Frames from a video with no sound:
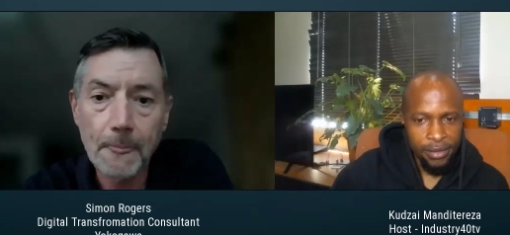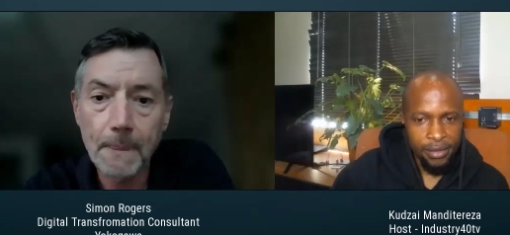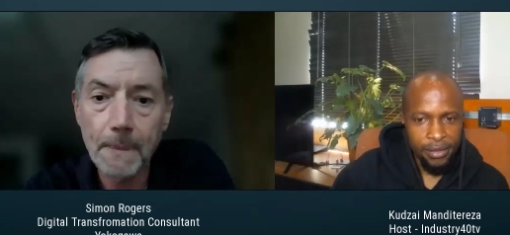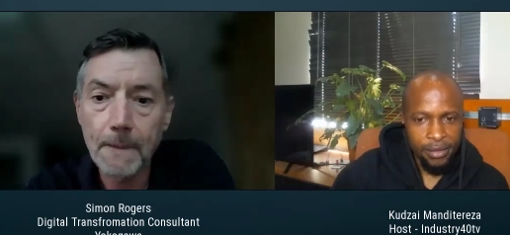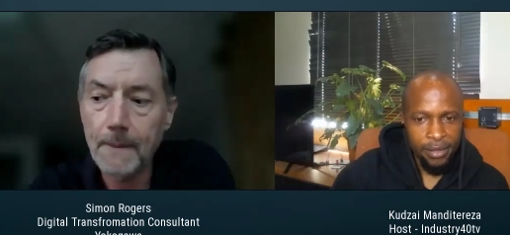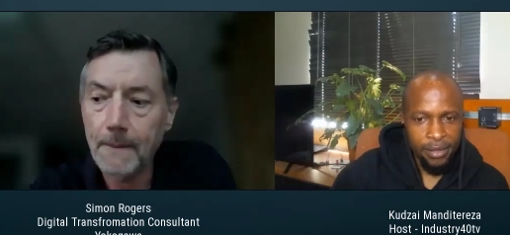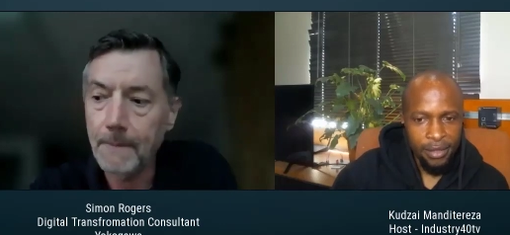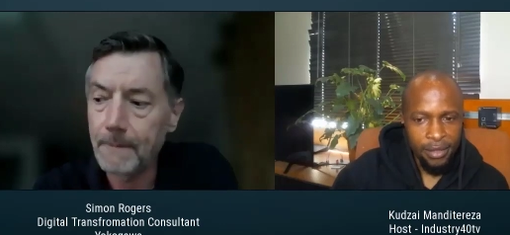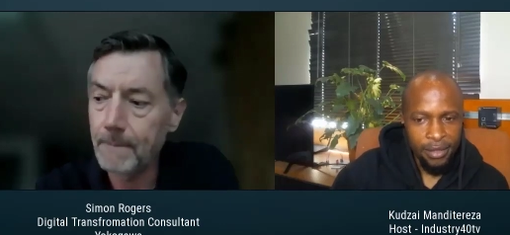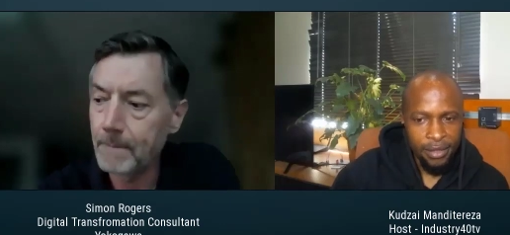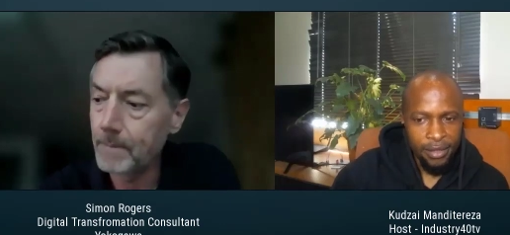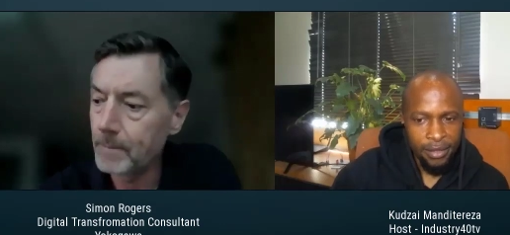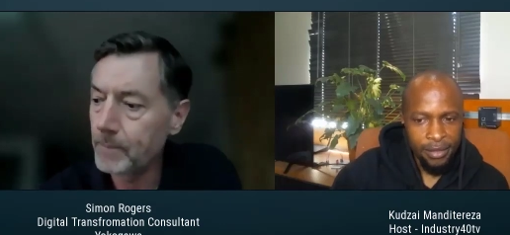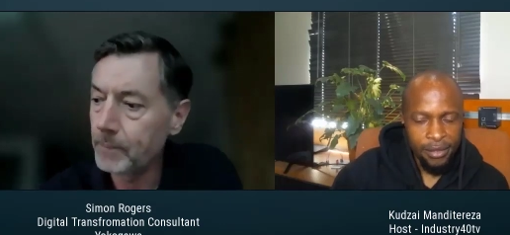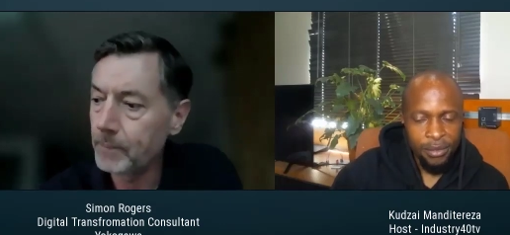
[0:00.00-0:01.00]
Speaker 1: that's,
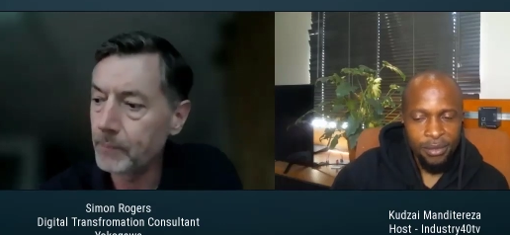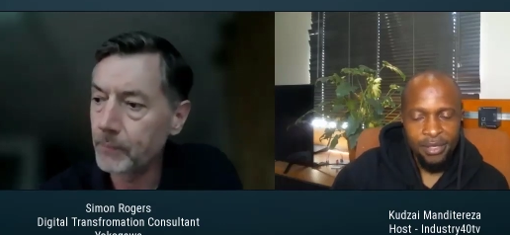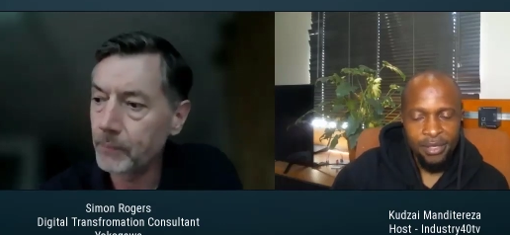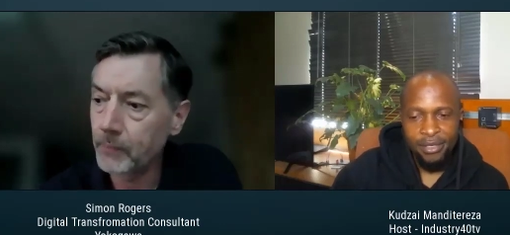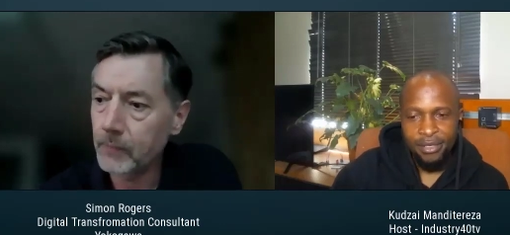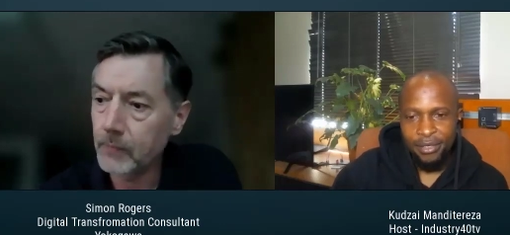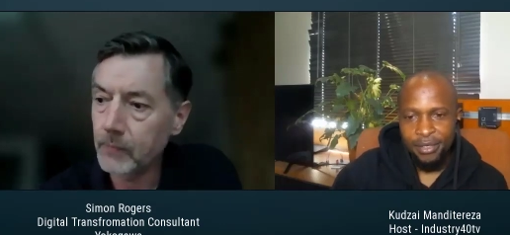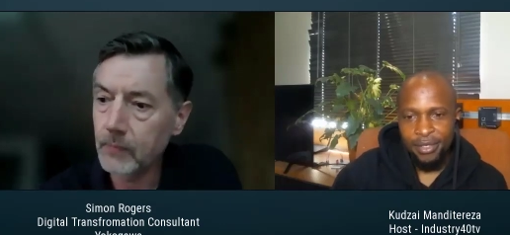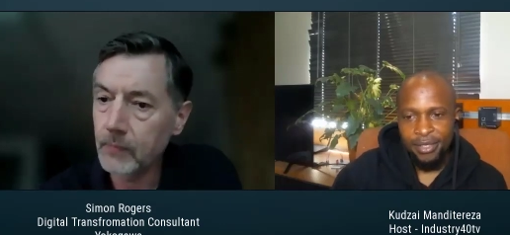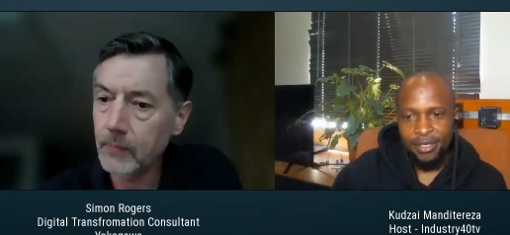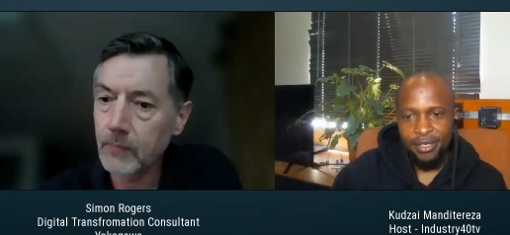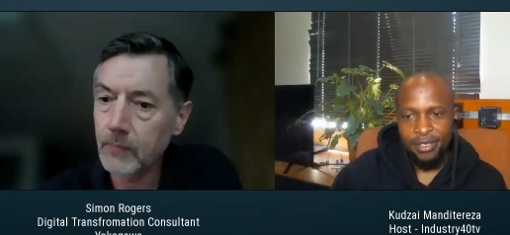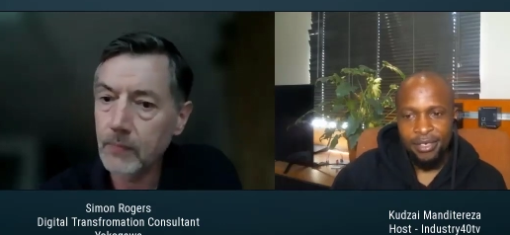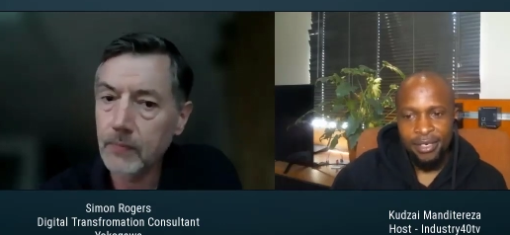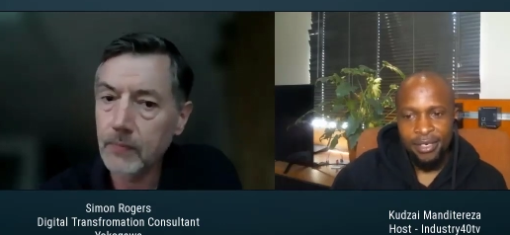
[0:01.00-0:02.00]
that's quite
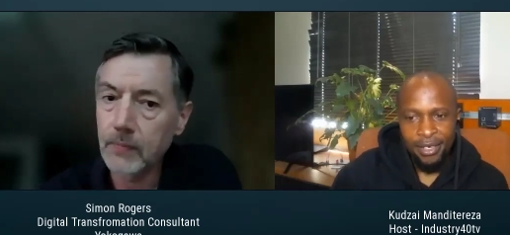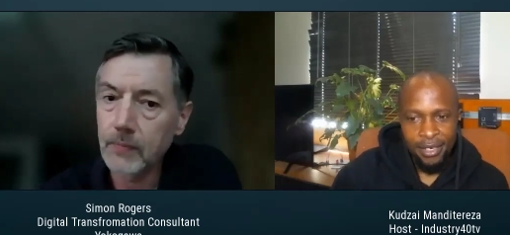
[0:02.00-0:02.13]
interesting.